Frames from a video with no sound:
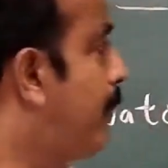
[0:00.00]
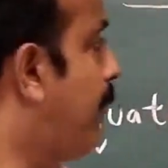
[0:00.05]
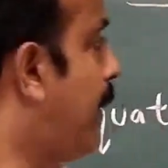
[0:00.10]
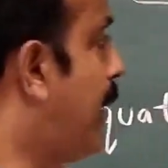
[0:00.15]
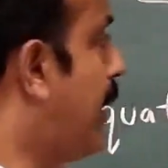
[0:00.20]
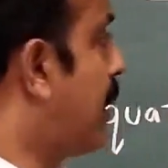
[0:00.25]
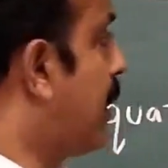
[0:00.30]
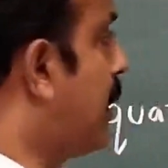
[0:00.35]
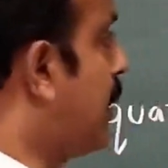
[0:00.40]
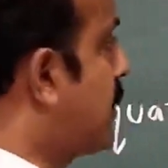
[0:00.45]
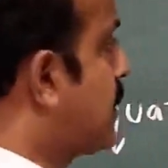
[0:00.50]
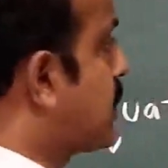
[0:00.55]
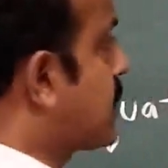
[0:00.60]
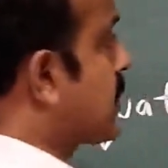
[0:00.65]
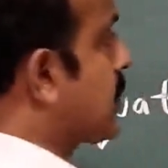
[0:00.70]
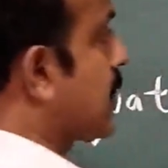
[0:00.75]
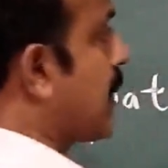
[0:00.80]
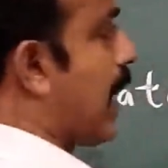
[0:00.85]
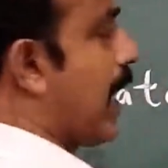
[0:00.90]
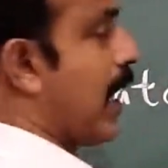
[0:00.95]

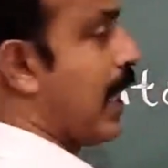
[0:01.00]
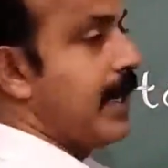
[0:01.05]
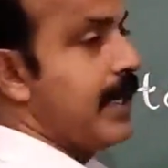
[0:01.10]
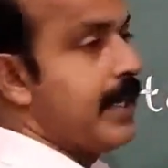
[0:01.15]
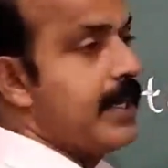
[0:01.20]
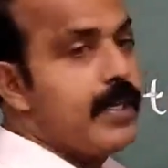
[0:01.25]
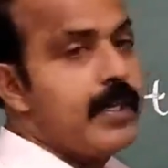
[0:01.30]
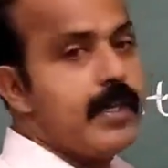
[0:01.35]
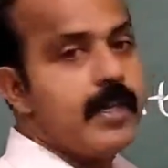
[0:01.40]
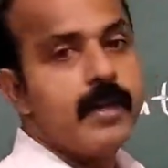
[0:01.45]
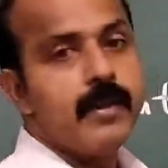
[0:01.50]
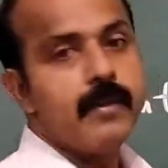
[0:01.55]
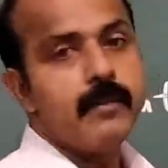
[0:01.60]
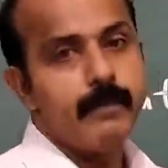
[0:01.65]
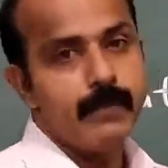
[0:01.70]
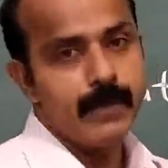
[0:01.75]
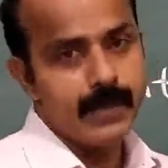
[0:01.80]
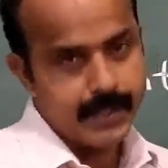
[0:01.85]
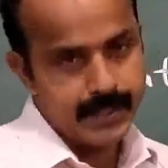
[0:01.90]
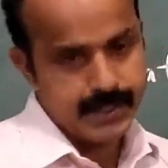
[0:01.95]
parallels and
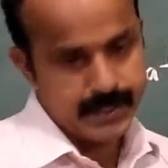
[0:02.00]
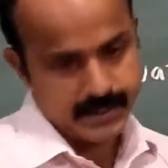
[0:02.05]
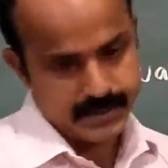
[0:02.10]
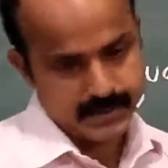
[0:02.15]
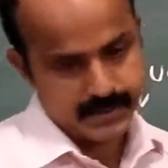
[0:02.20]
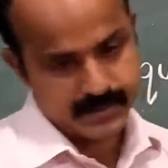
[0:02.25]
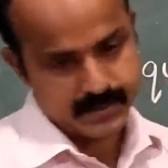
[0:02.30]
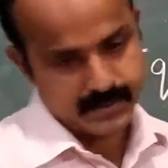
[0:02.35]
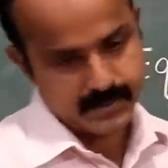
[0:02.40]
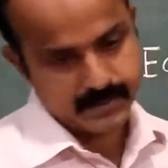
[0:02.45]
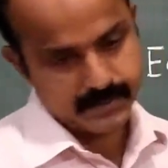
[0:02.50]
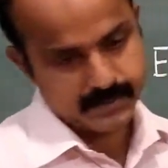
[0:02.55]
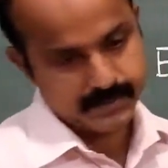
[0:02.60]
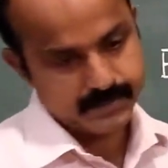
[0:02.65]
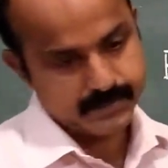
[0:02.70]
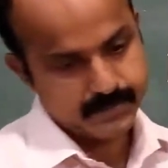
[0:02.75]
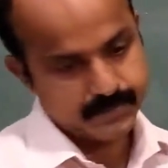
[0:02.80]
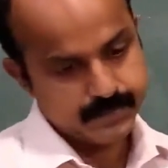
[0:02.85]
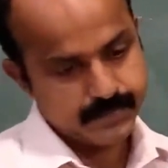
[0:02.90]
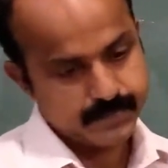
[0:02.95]
meridians.
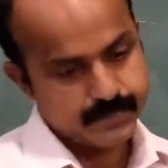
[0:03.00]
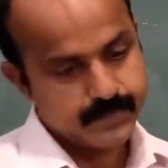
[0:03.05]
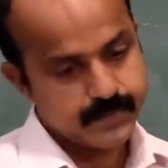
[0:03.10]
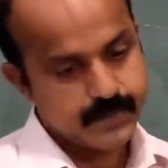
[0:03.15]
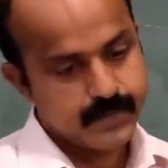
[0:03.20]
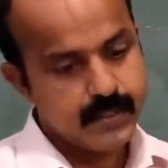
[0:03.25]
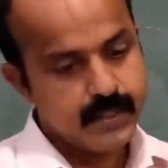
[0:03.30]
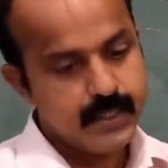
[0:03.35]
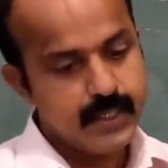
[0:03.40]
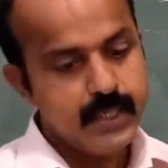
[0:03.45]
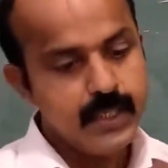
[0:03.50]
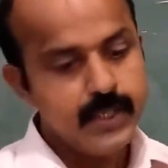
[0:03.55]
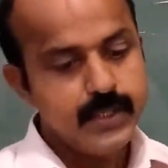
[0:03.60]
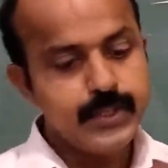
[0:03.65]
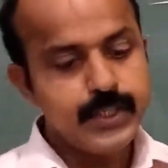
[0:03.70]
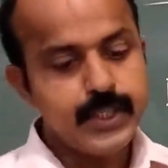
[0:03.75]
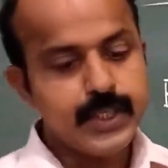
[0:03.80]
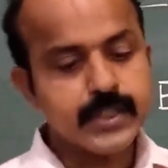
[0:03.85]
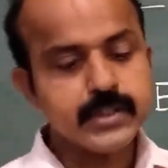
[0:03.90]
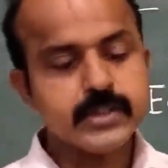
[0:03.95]

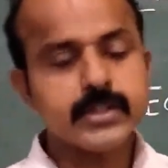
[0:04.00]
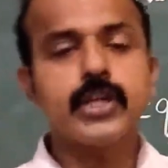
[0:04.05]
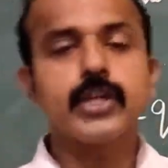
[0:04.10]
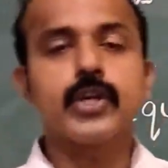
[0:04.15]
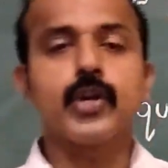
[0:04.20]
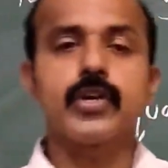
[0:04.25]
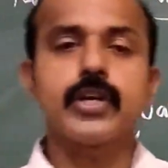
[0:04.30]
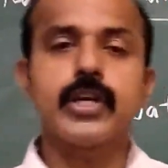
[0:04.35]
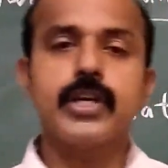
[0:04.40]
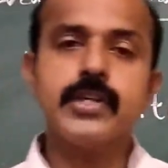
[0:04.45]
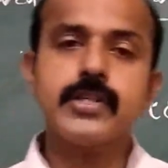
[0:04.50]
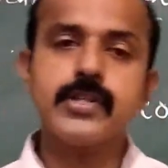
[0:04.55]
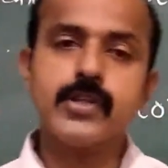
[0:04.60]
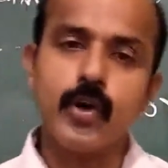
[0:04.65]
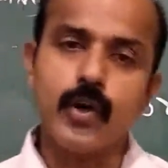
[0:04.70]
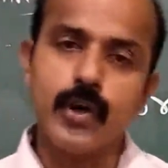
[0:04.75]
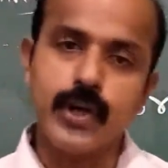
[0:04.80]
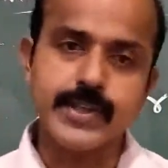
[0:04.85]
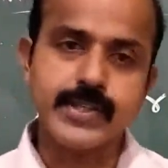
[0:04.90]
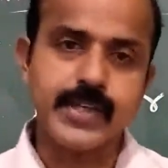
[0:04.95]
The earth rotates
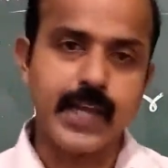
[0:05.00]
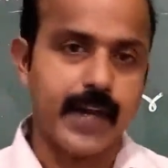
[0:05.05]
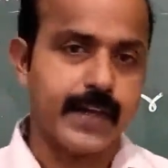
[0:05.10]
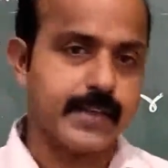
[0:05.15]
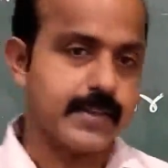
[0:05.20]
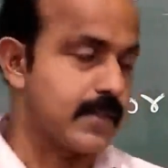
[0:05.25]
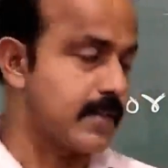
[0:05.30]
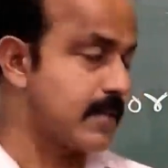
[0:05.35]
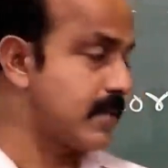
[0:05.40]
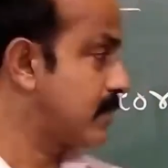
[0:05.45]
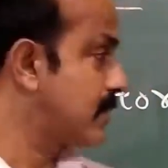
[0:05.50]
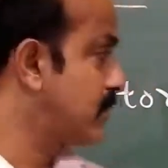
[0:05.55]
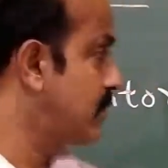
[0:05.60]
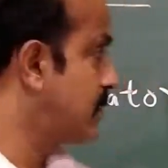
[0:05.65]
on its axis.